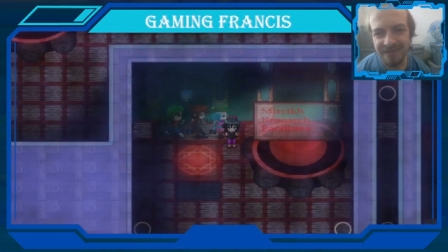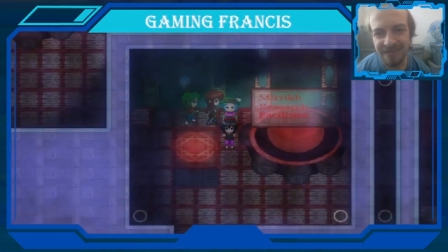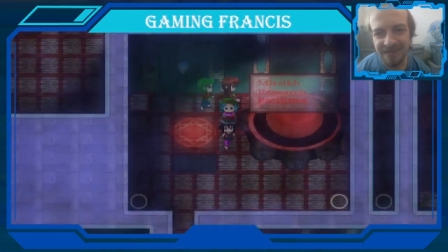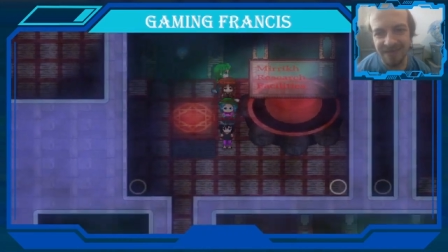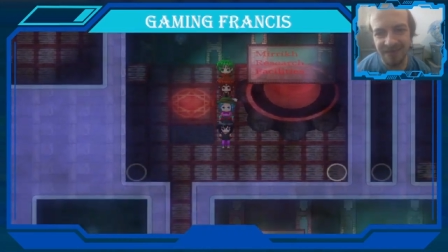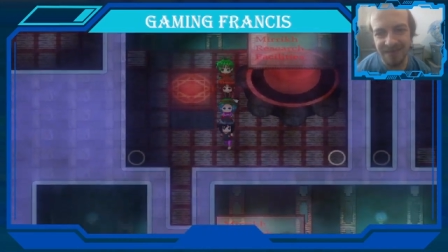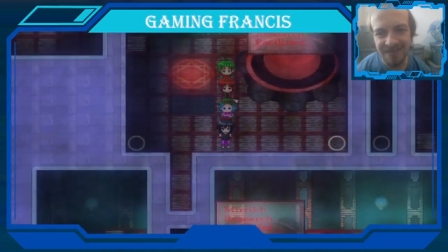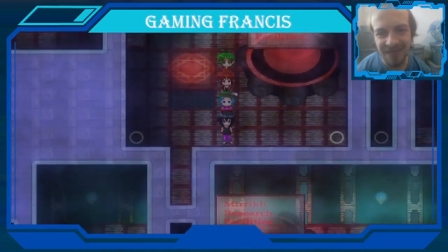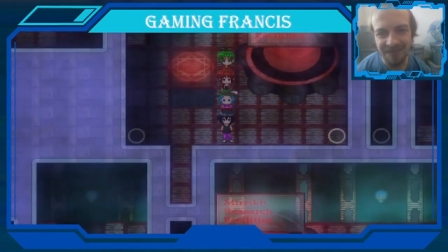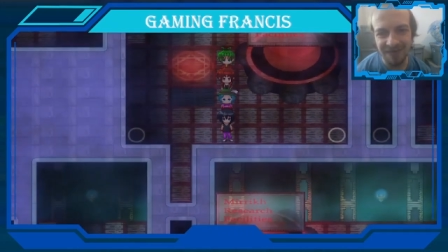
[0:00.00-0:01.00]
These aren't
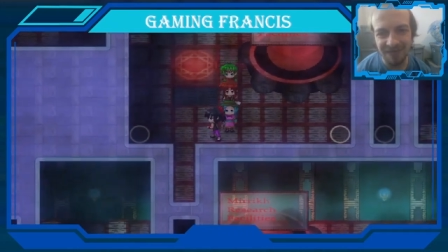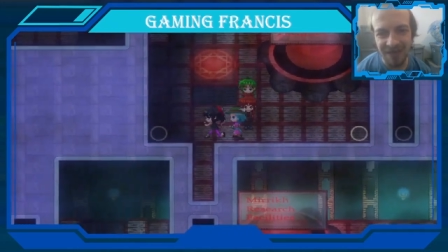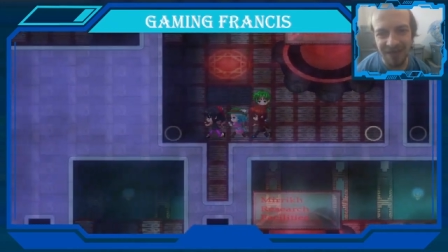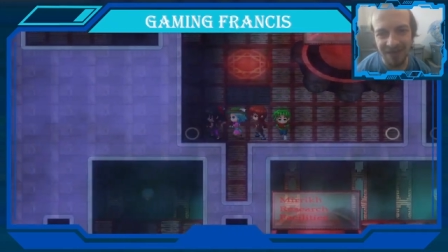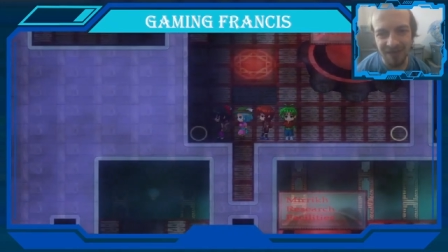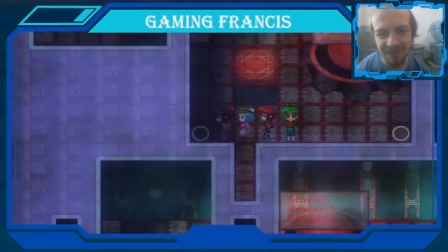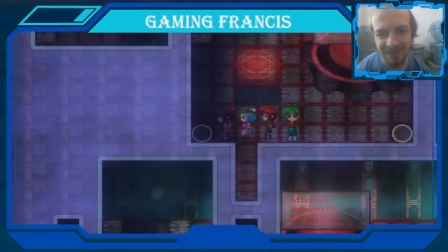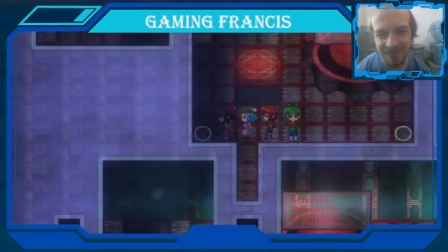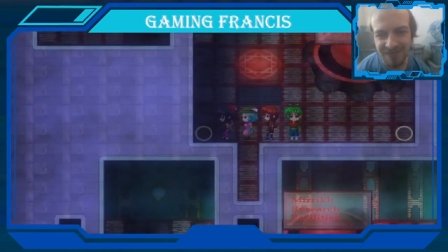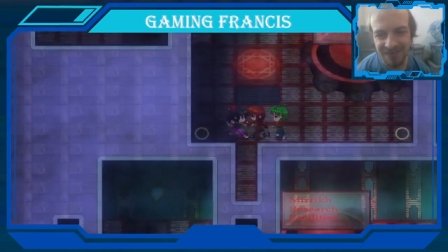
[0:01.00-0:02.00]
exactly random,
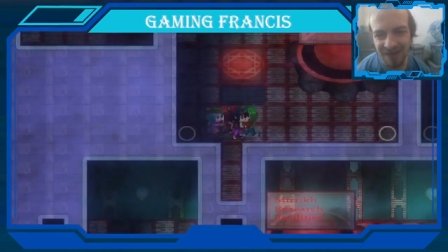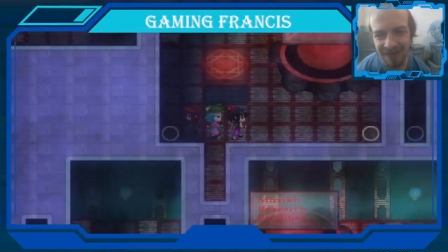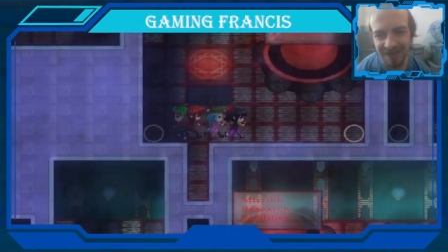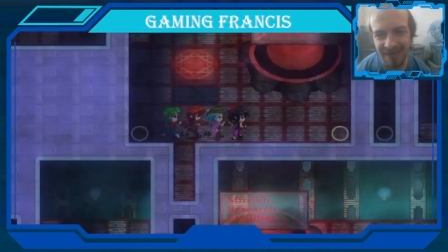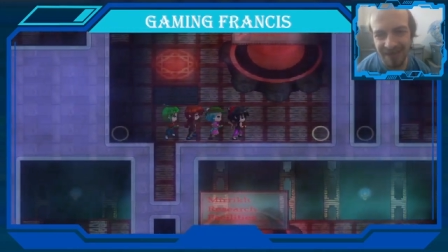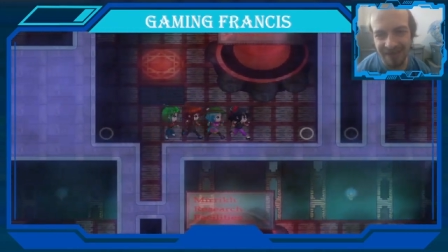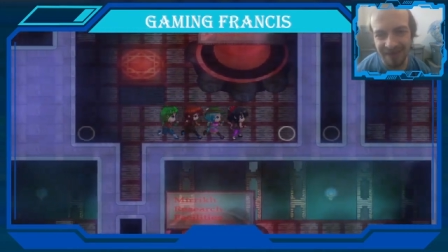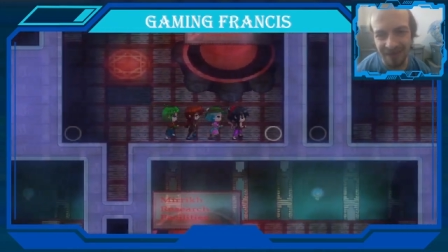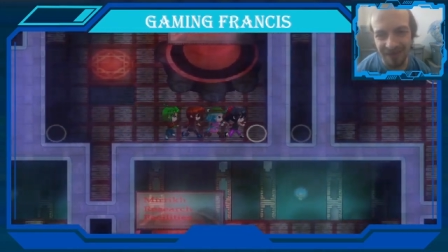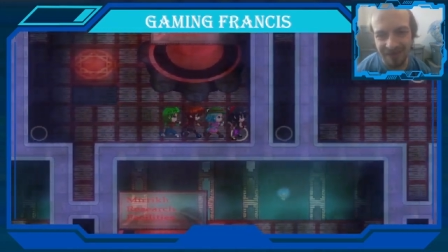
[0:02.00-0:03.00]
so I can,
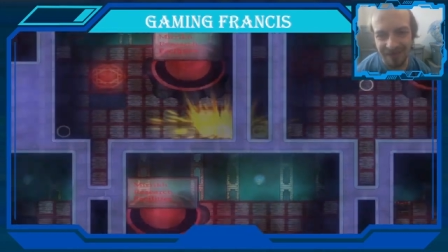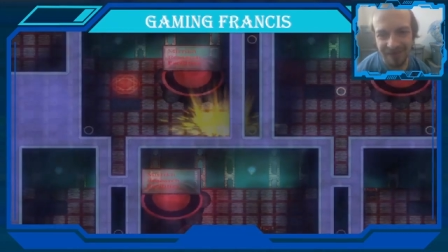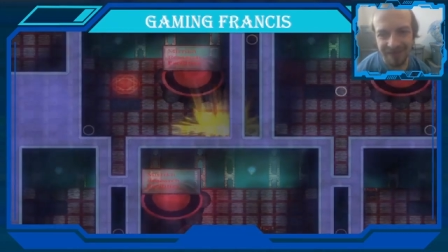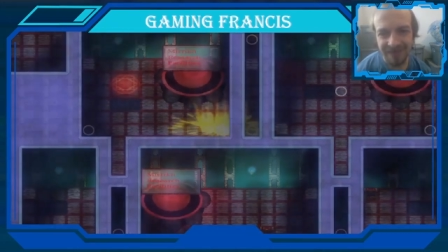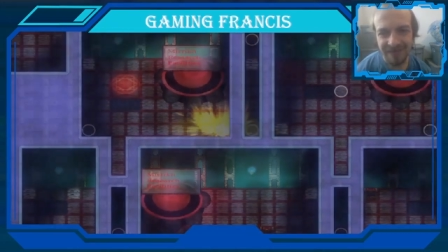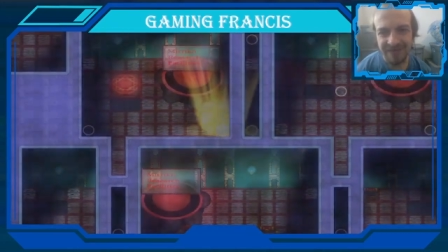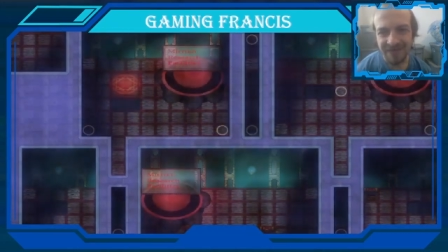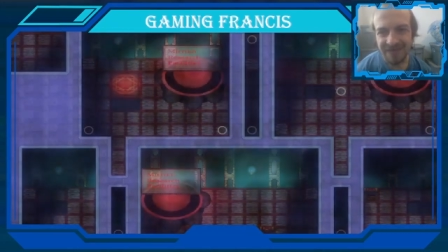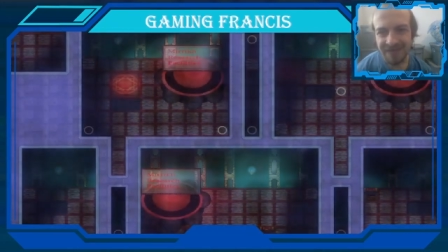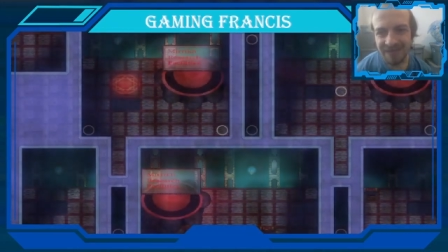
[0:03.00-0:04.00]
uh...
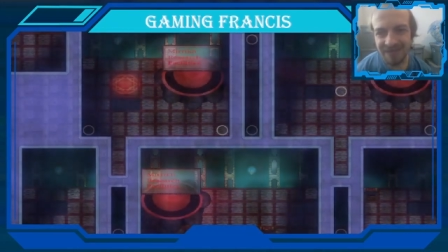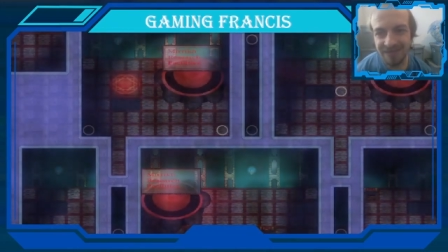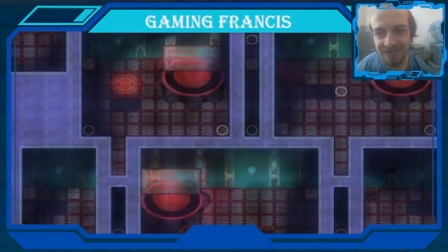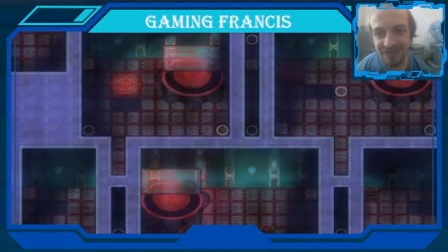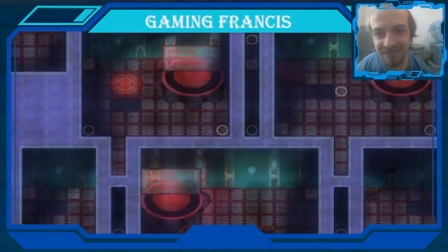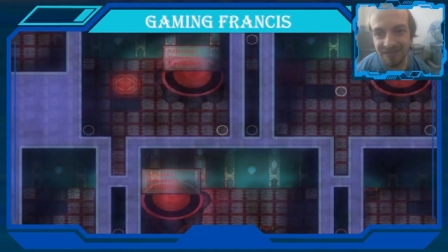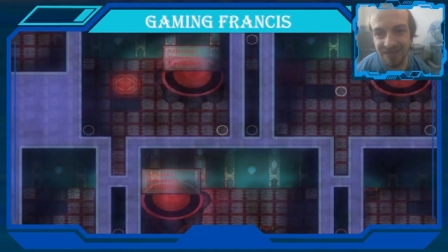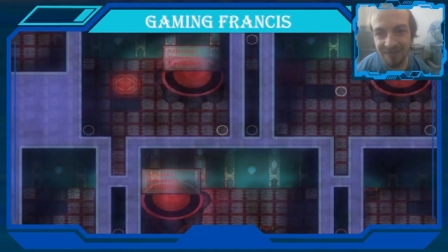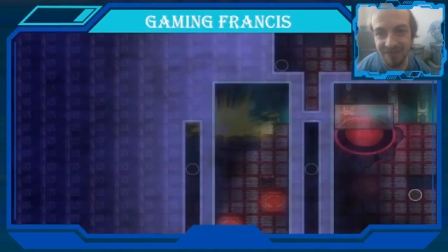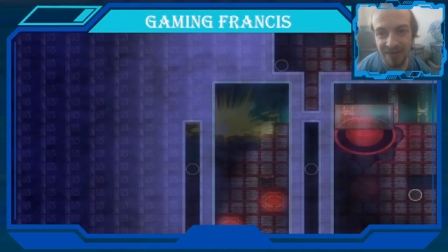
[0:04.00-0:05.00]
Just
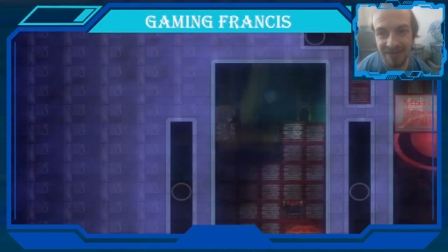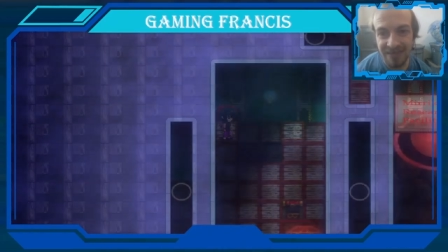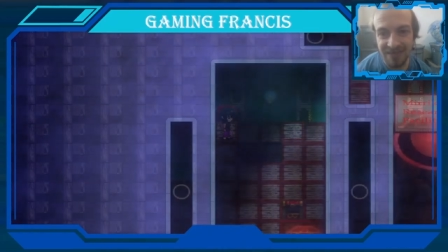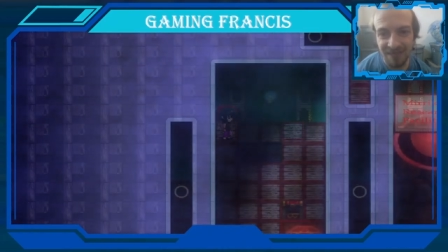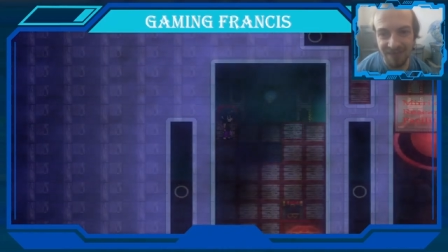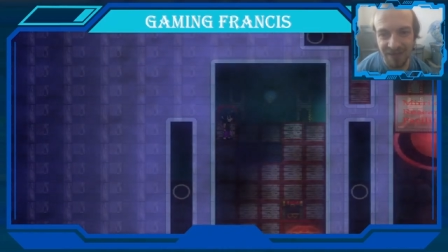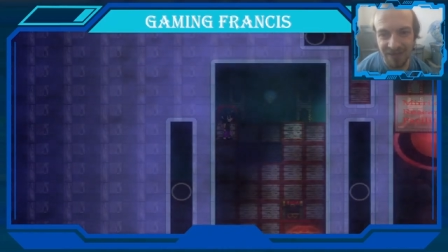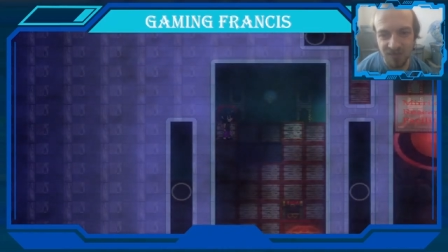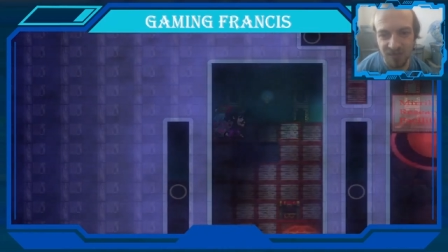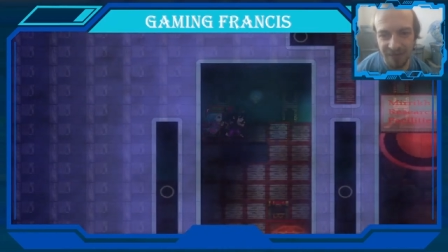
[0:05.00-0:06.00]
keep trying things with, uh,
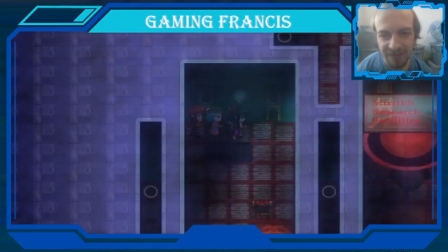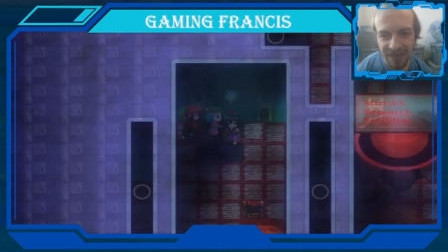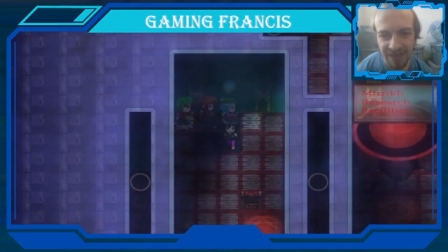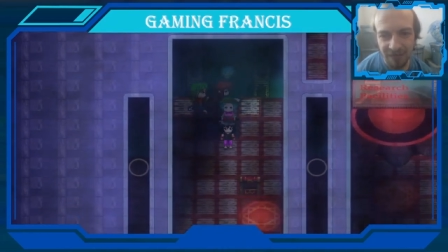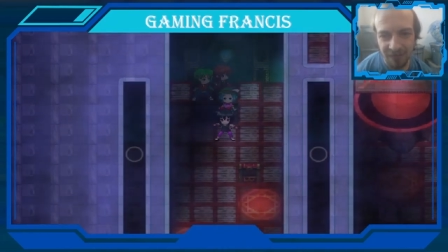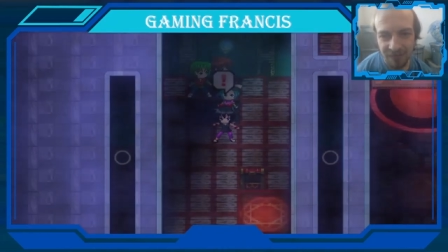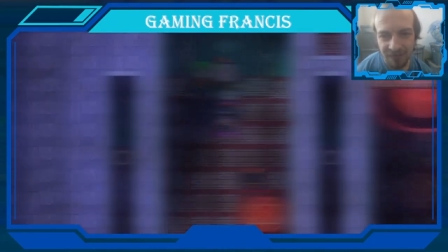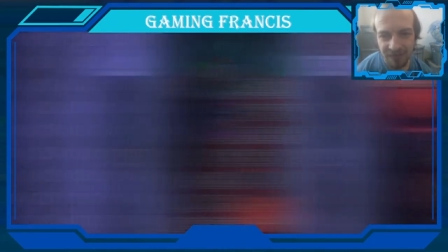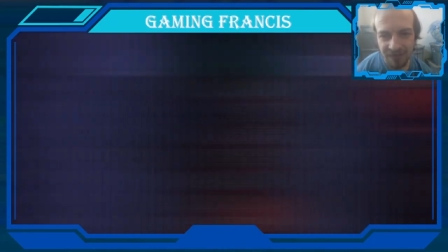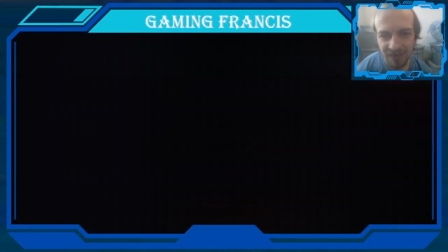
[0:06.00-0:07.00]
trial and error.
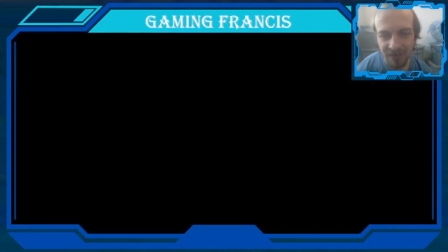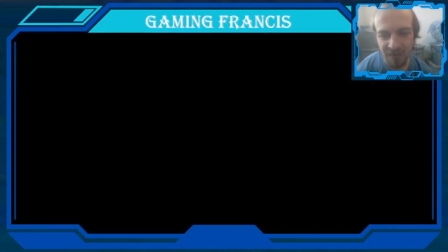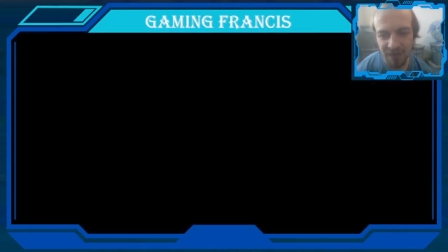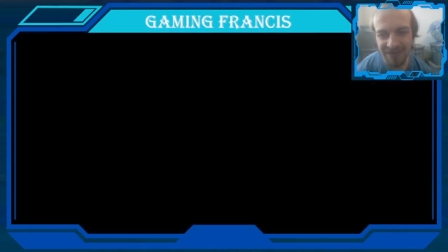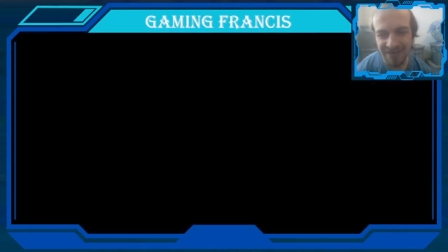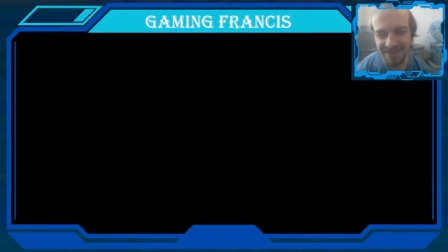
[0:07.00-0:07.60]
Although maybe it